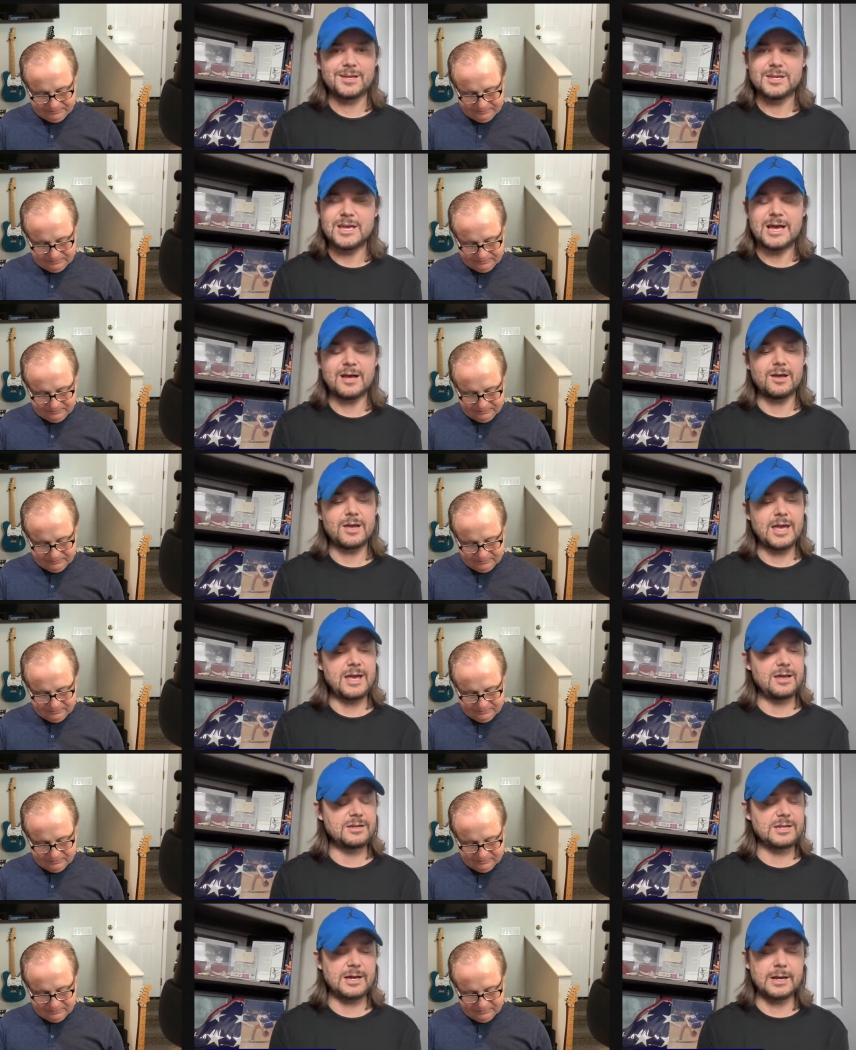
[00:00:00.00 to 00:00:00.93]
Speaker 1: Yeah,
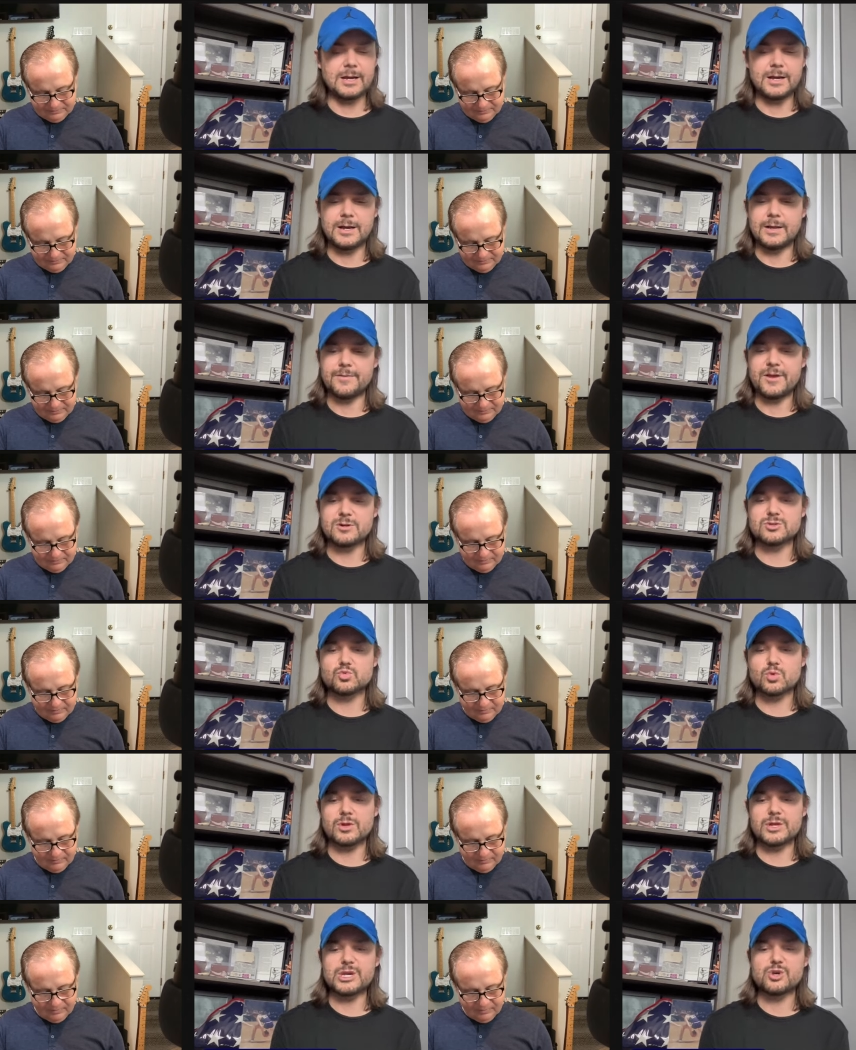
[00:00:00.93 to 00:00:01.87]
and uh, uh, there's
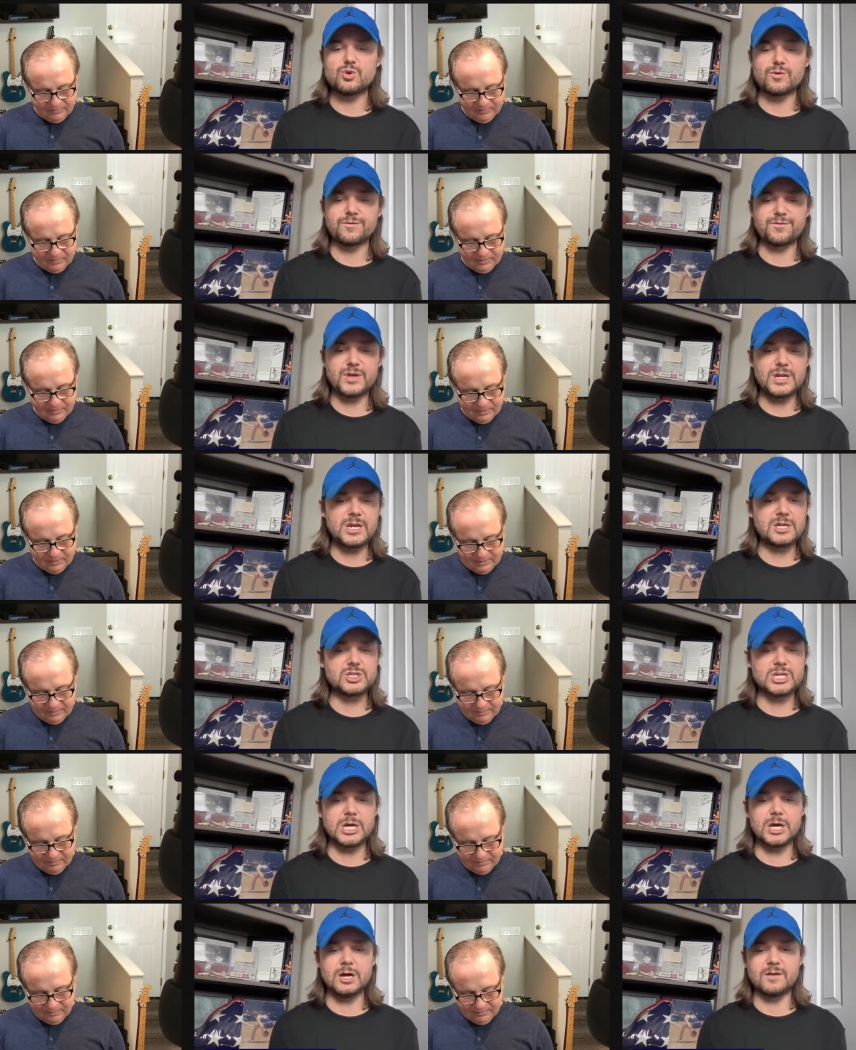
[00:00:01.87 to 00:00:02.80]
really cool footage
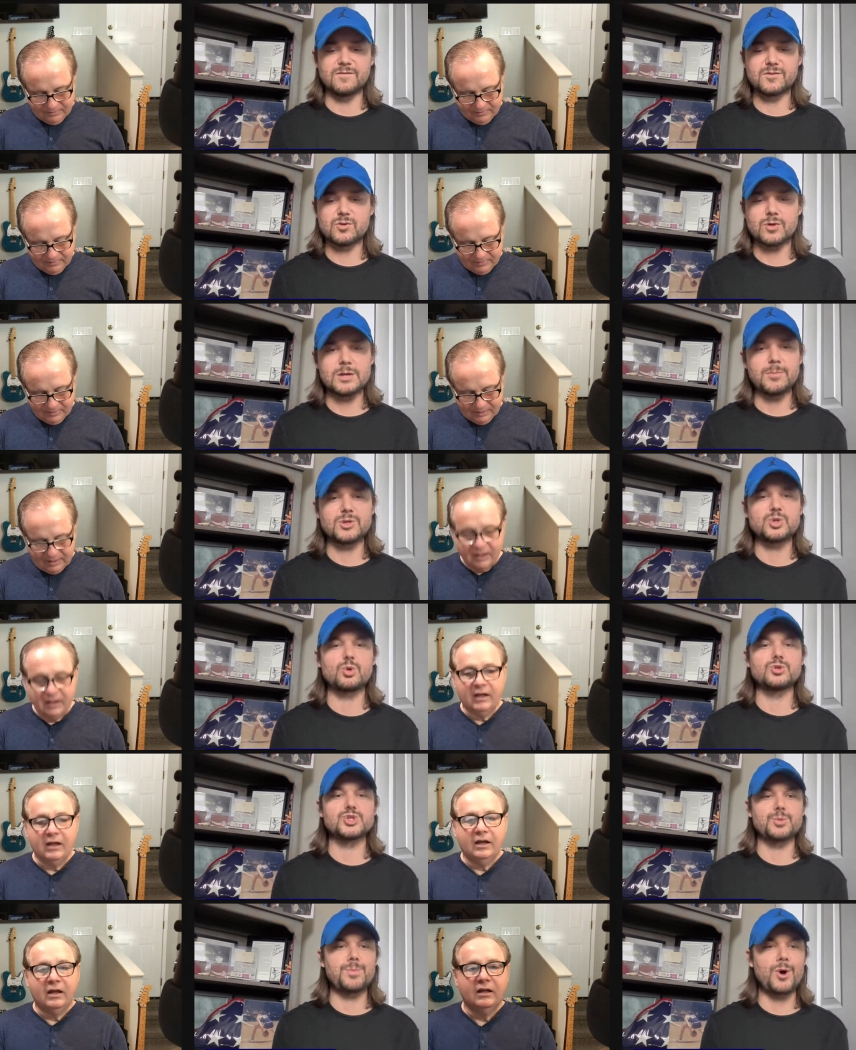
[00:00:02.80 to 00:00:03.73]
of Kareem
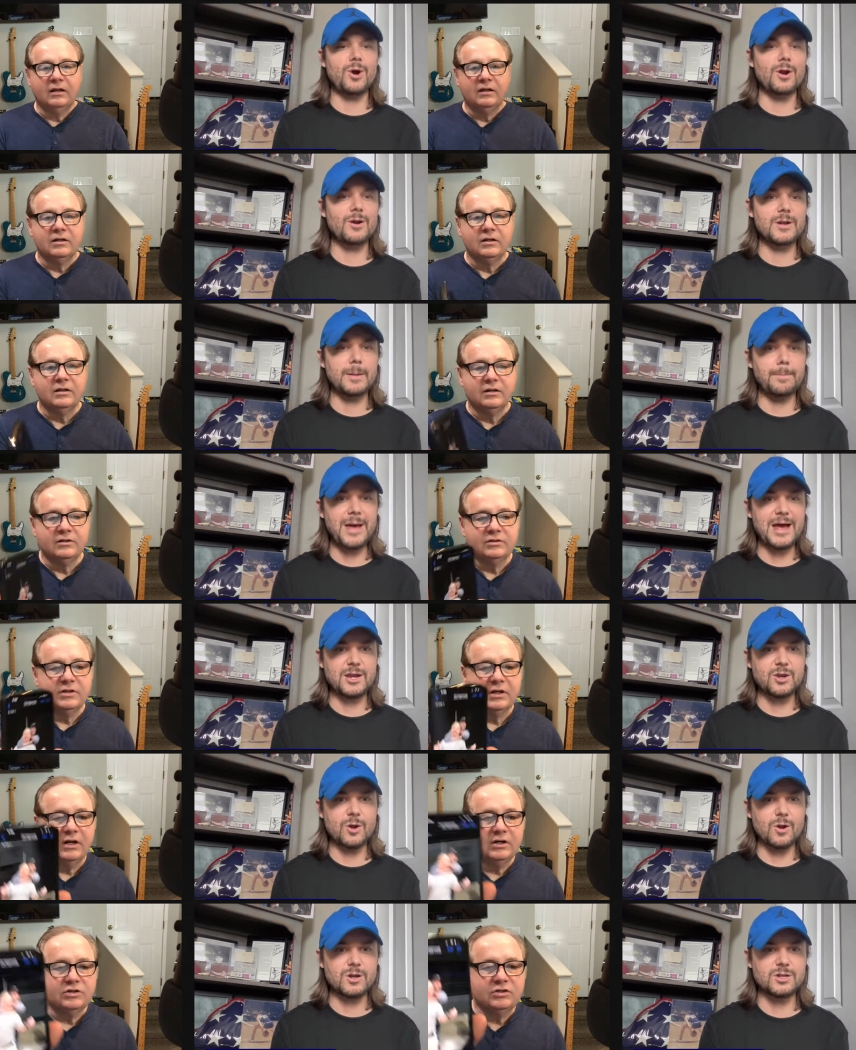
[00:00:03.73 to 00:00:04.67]
Abdul-Jabbar in the
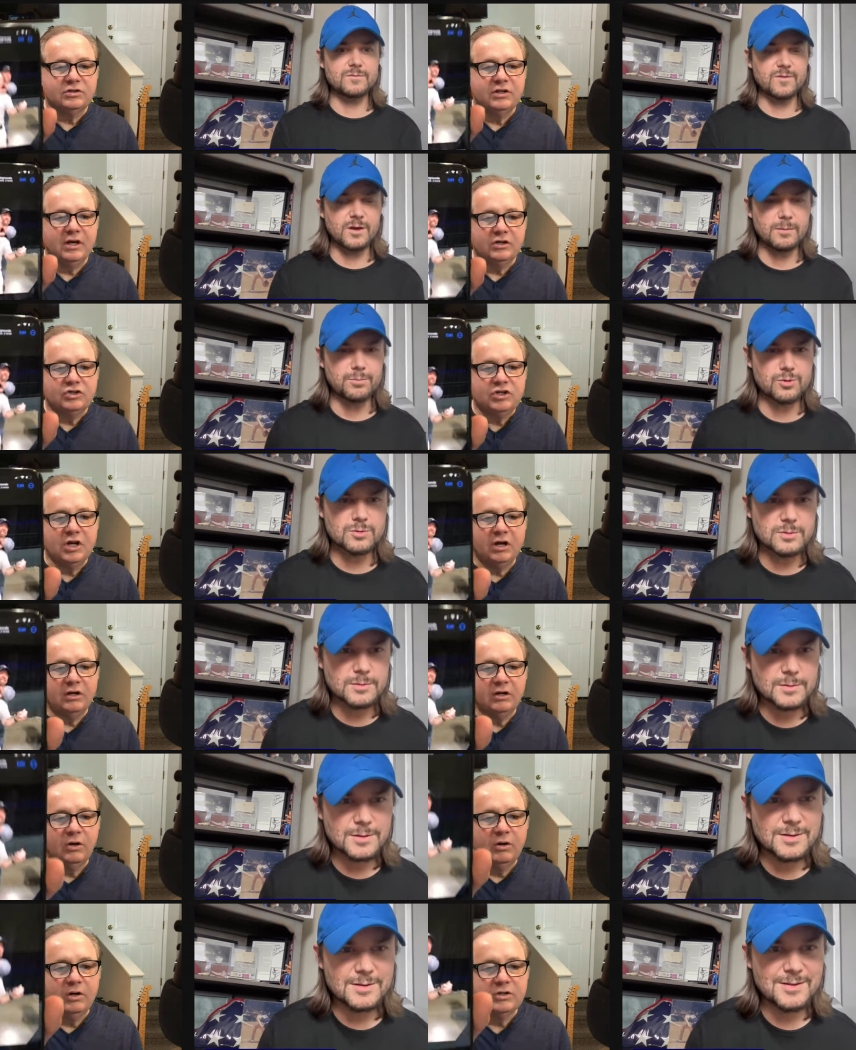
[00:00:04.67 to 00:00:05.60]
backyard. There's, um, Chuck
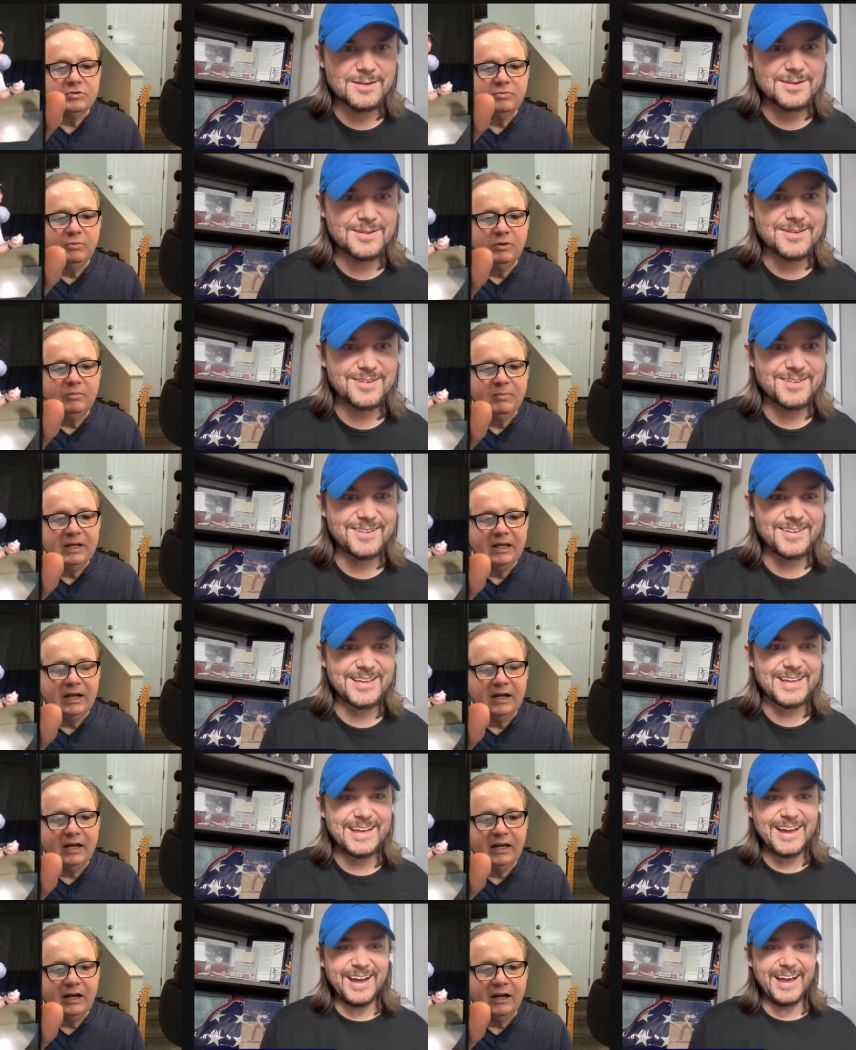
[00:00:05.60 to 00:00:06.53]
Norris with
Speaker 2: me in a
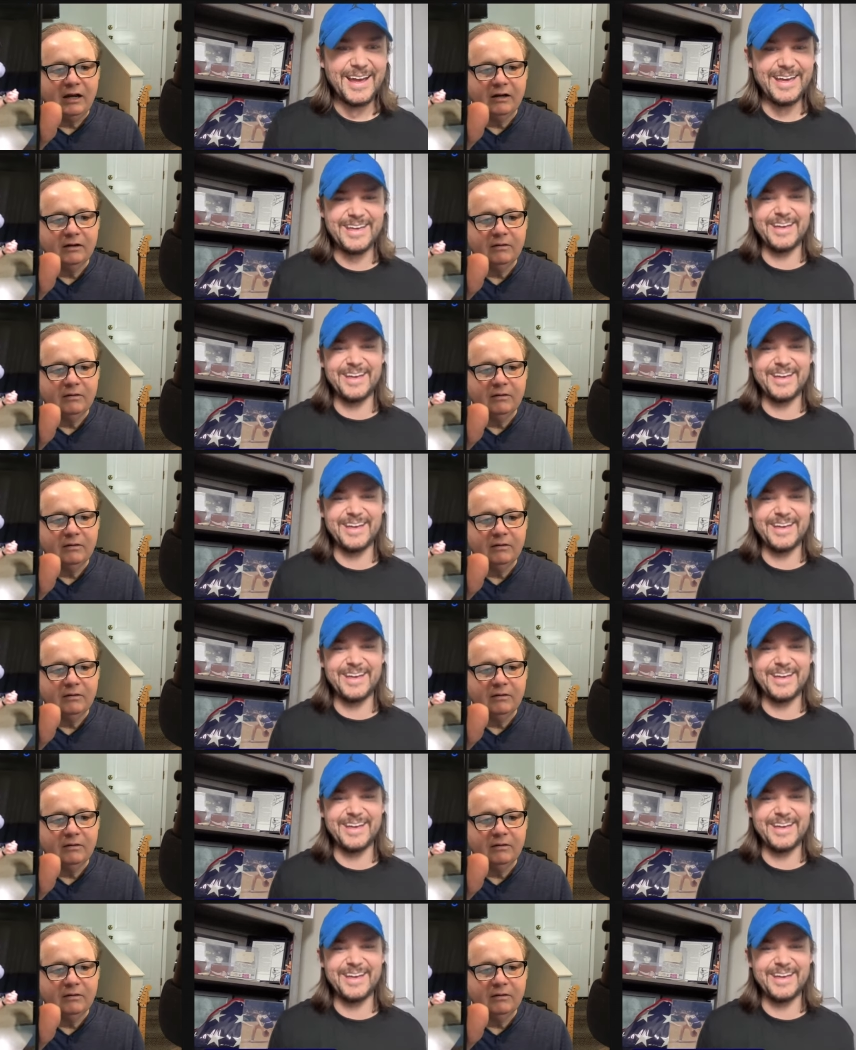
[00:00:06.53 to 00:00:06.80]
headlock.